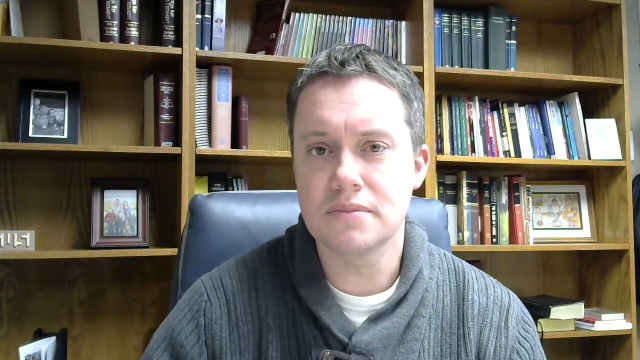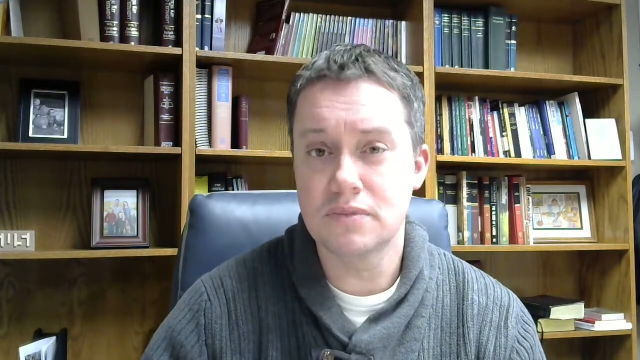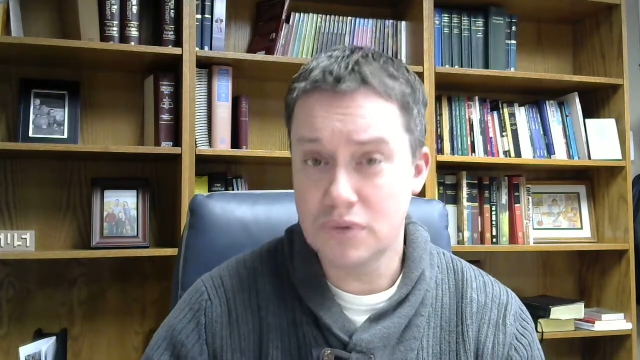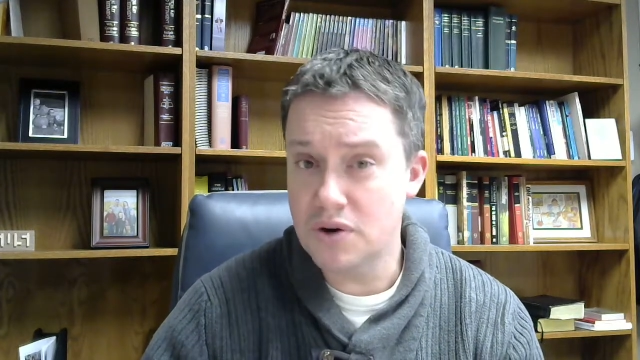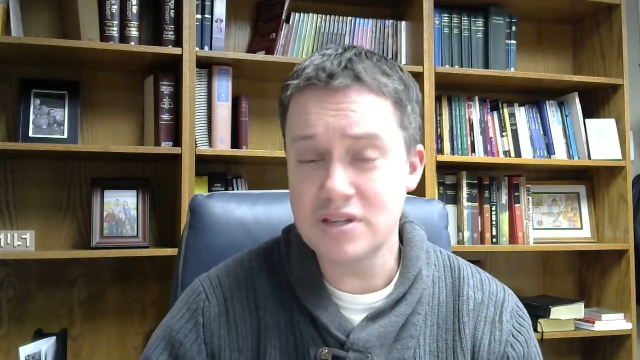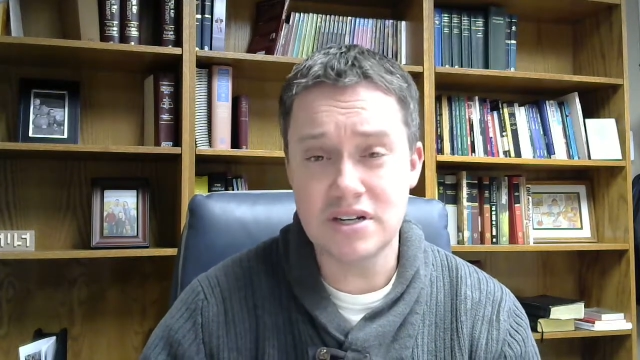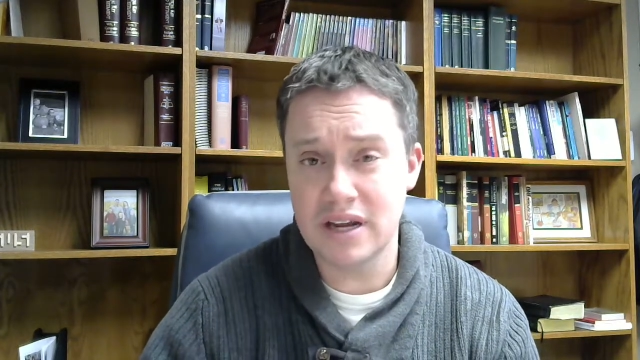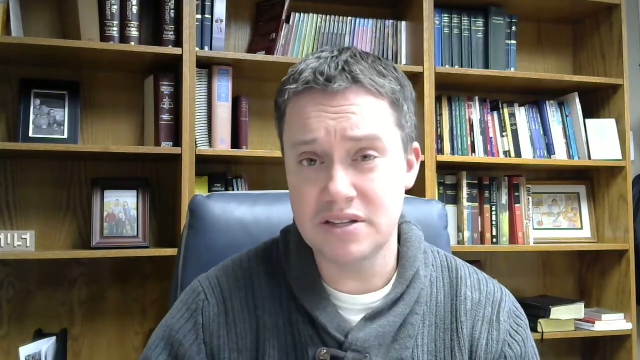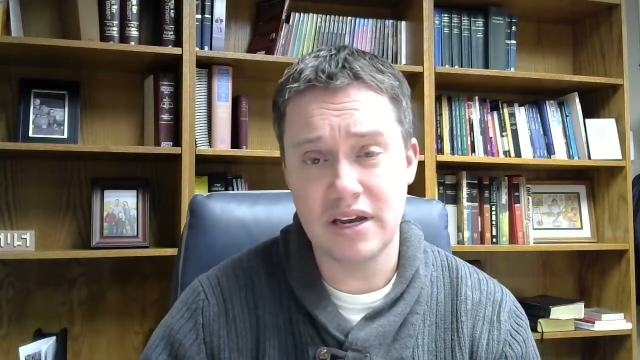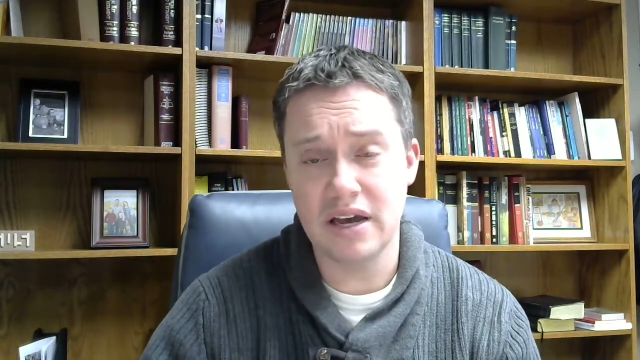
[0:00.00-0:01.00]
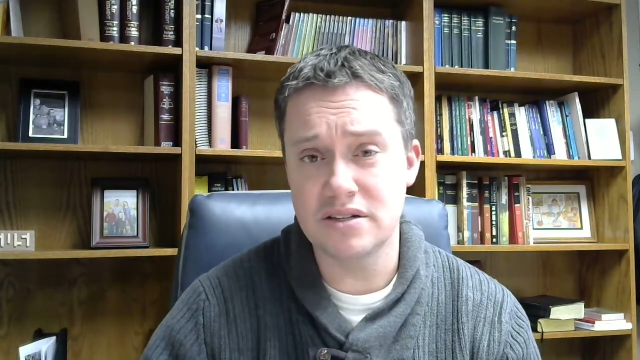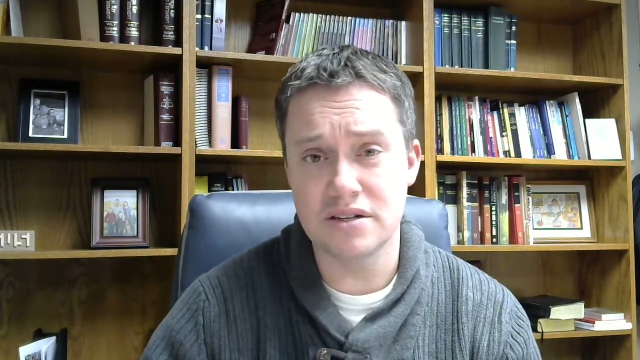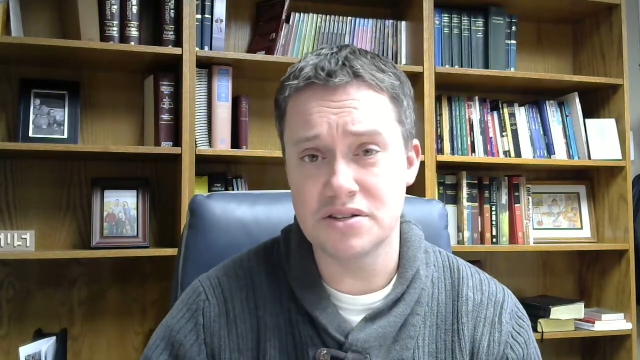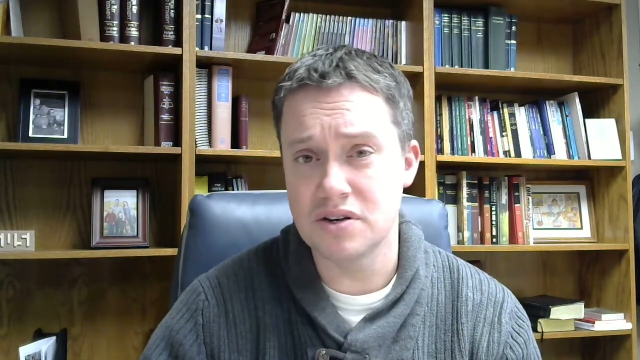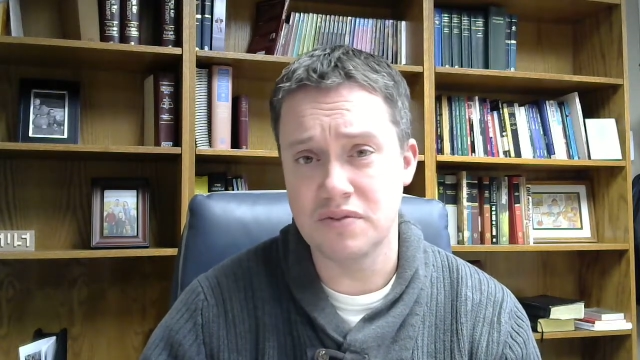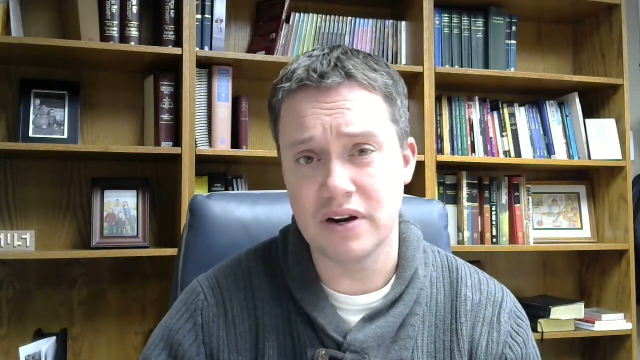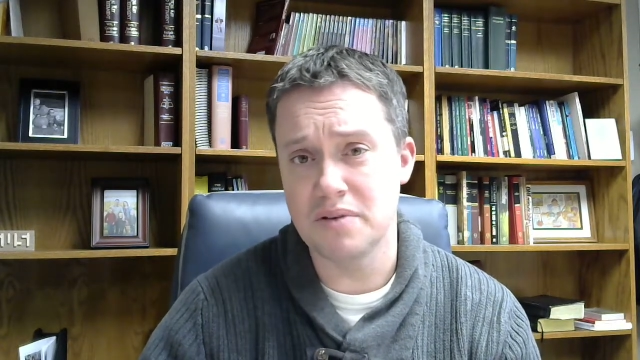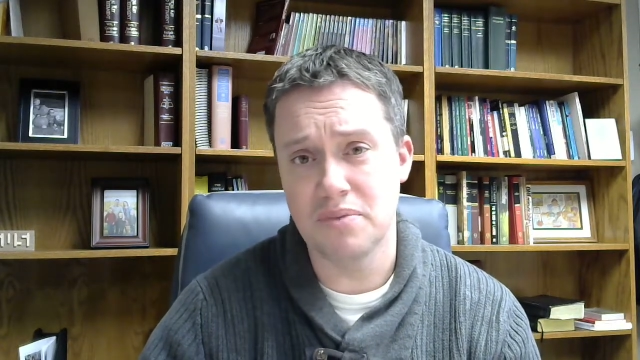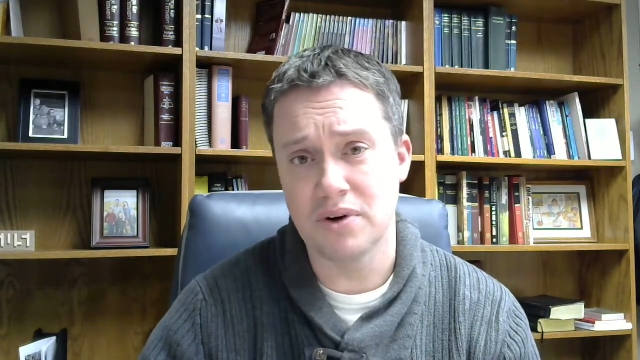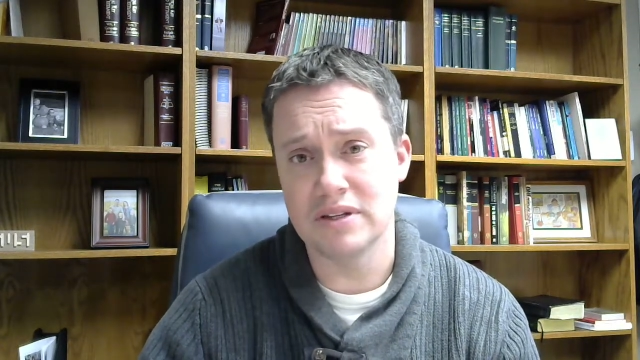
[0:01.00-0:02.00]
Christian education is so very
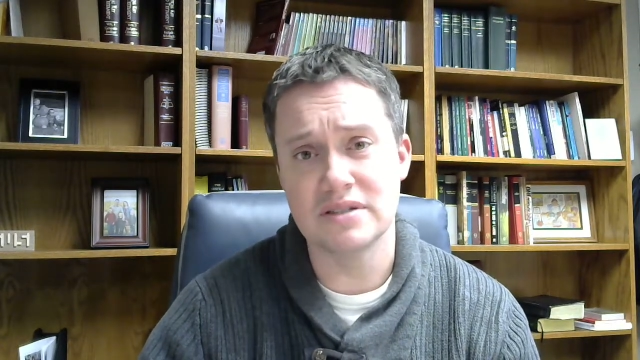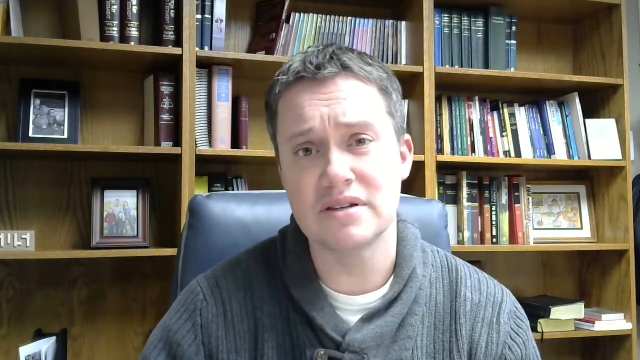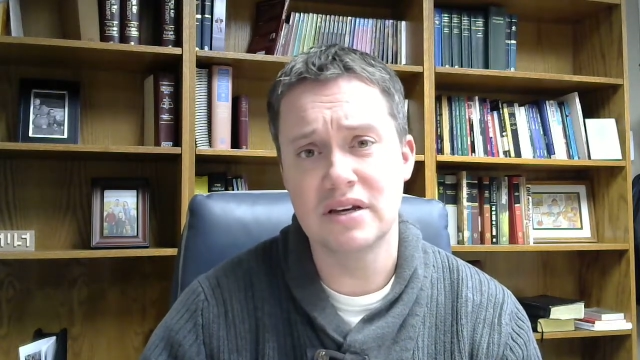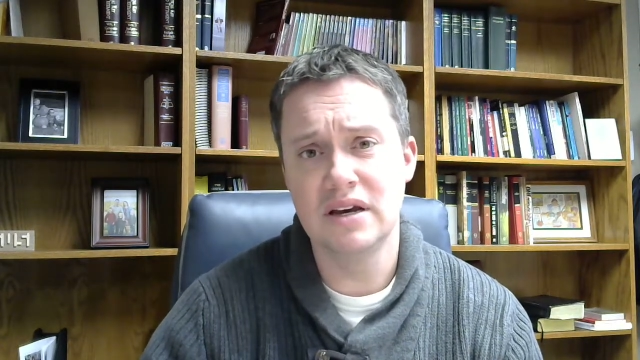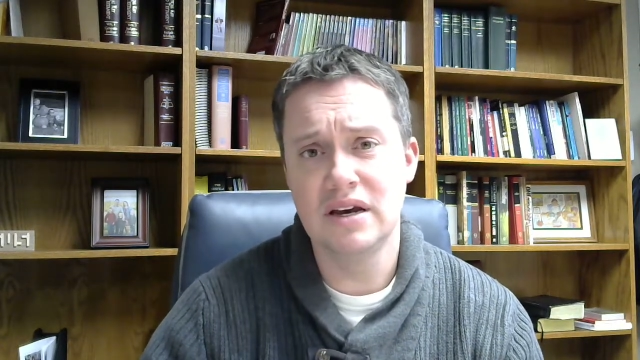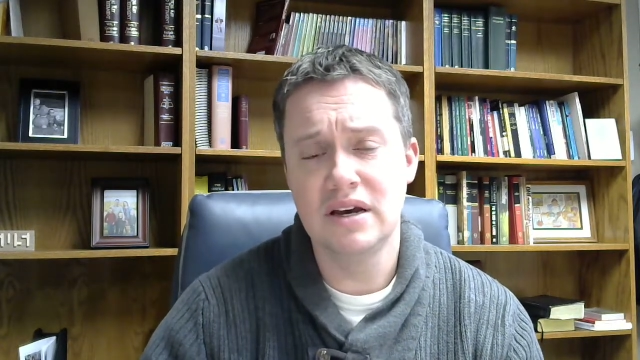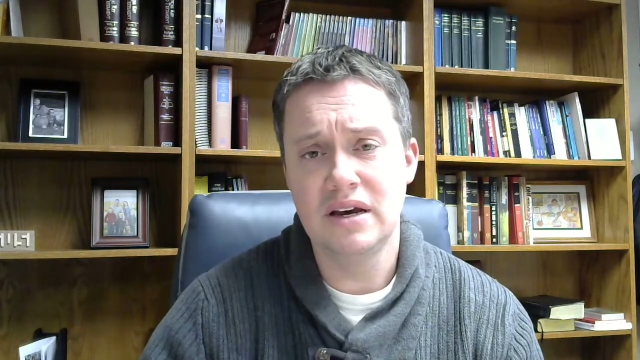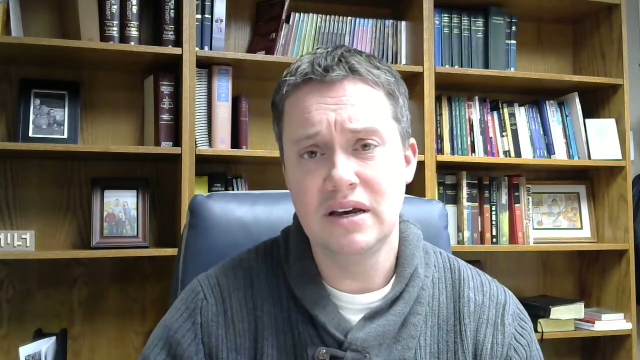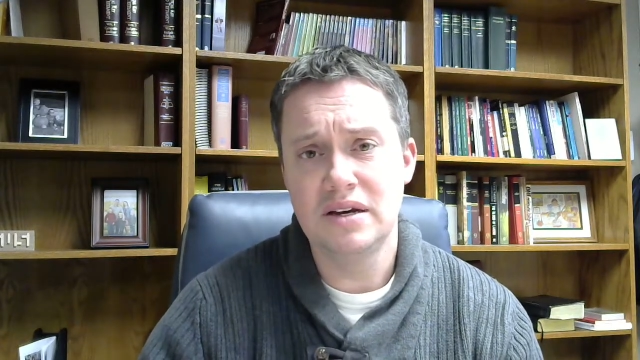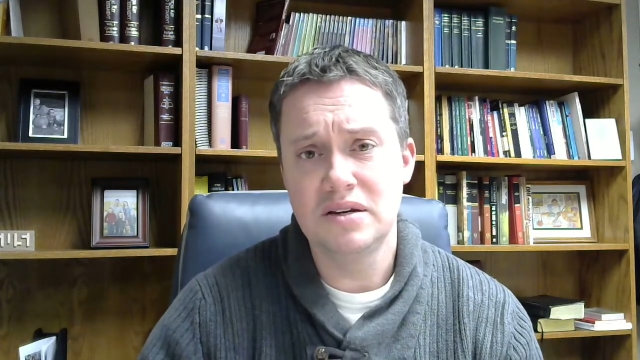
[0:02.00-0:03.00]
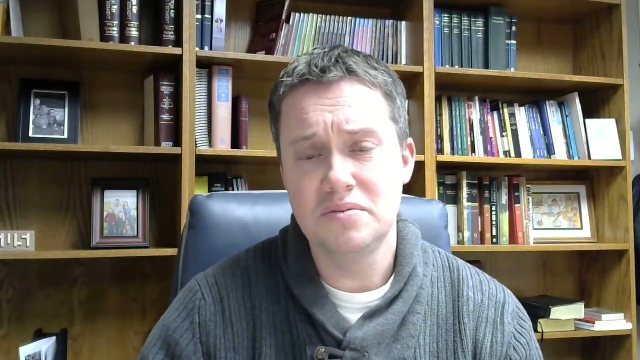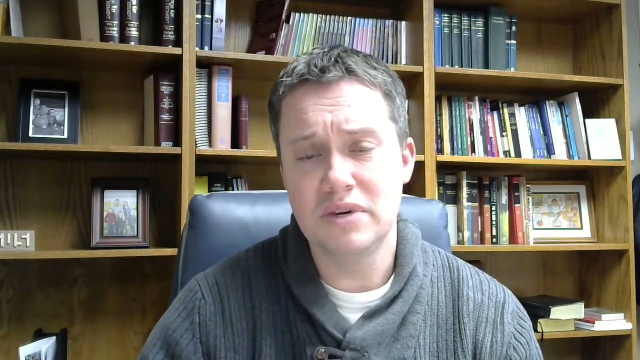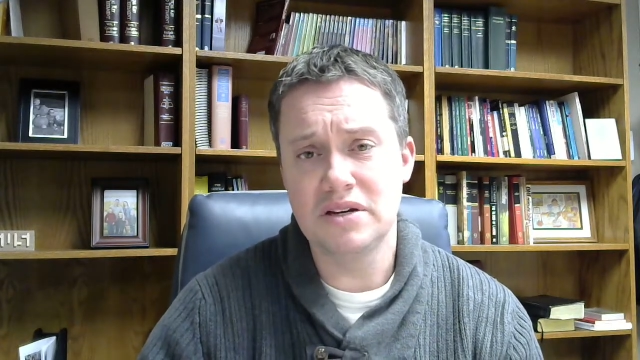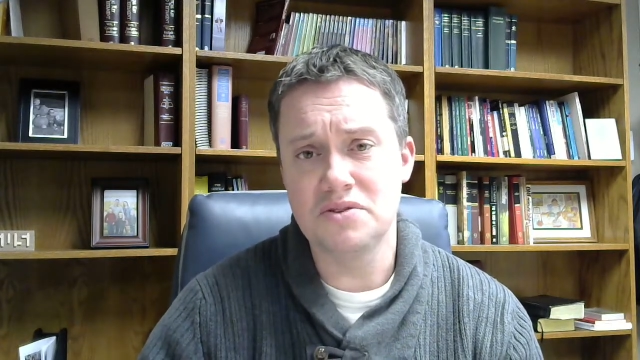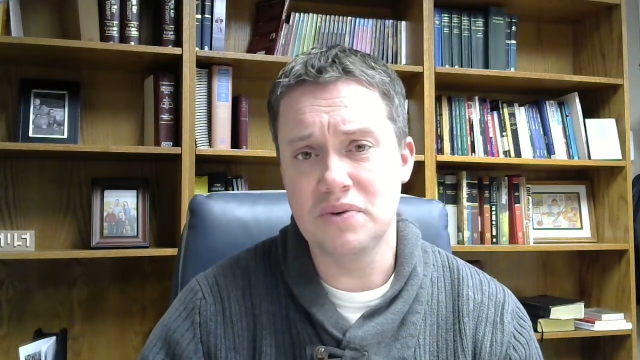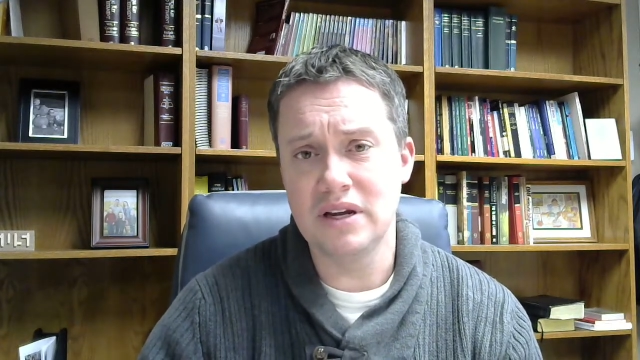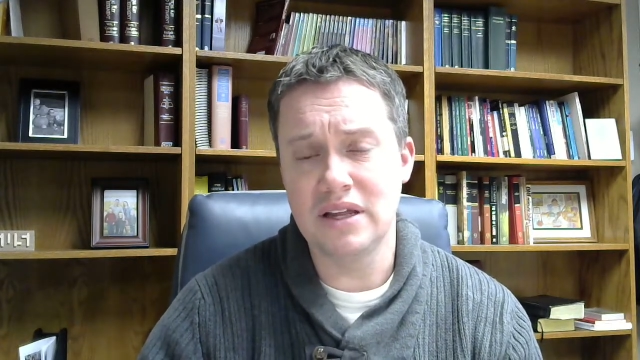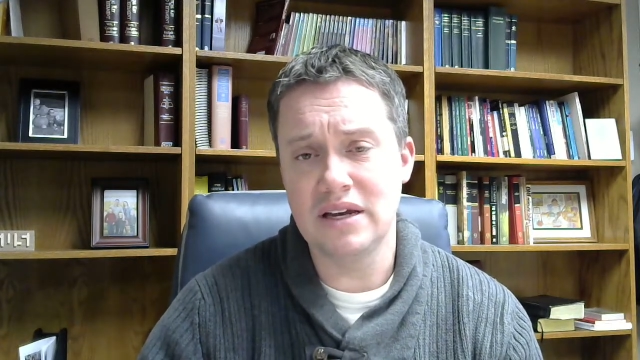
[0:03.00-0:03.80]
important because really